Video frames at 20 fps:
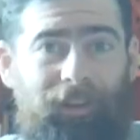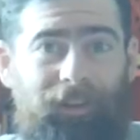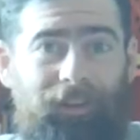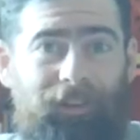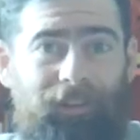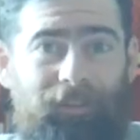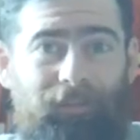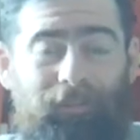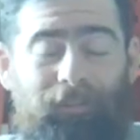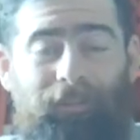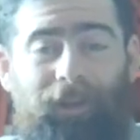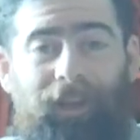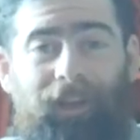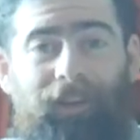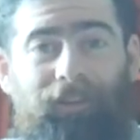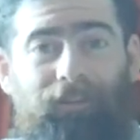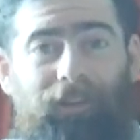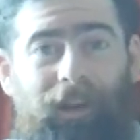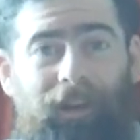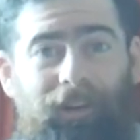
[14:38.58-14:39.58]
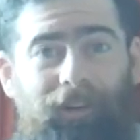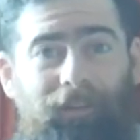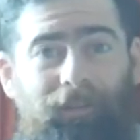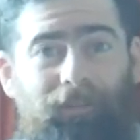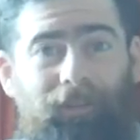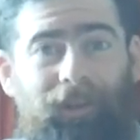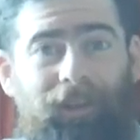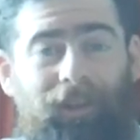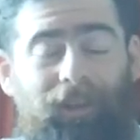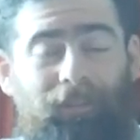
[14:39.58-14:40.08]
and pick a random
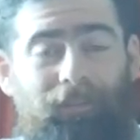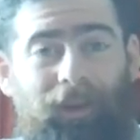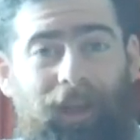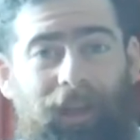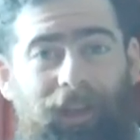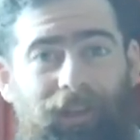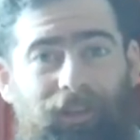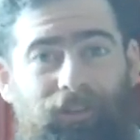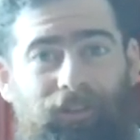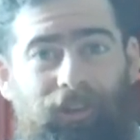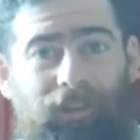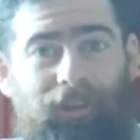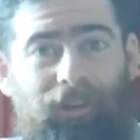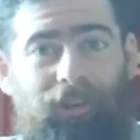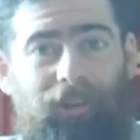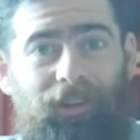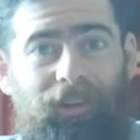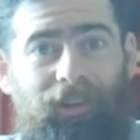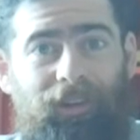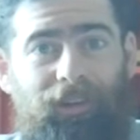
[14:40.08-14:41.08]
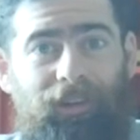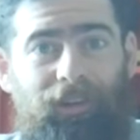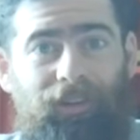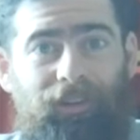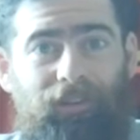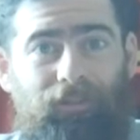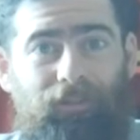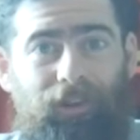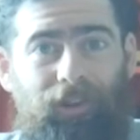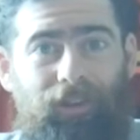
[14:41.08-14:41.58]
page and
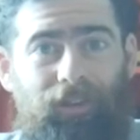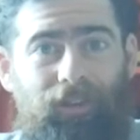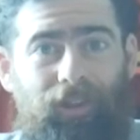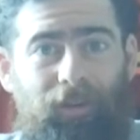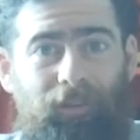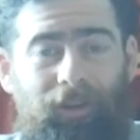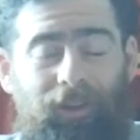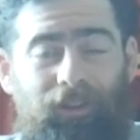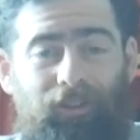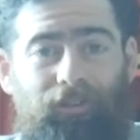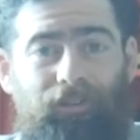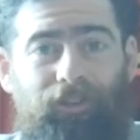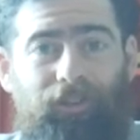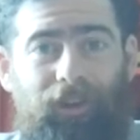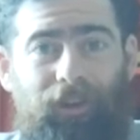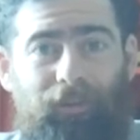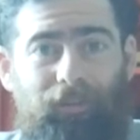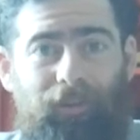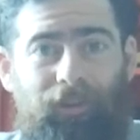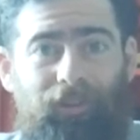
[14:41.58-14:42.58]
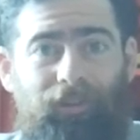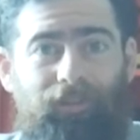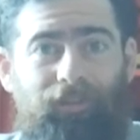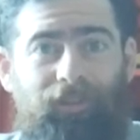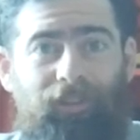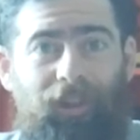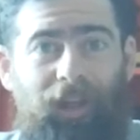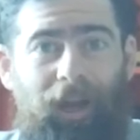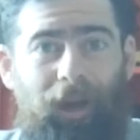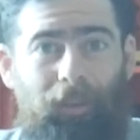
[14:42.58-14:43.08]
read some incredibly
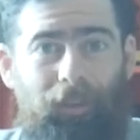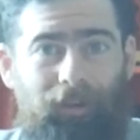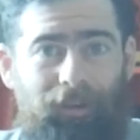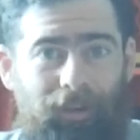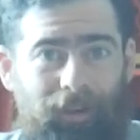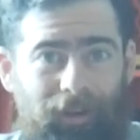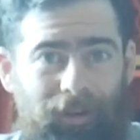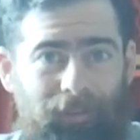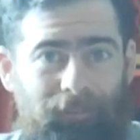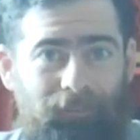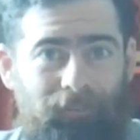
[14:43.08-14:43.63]
flowering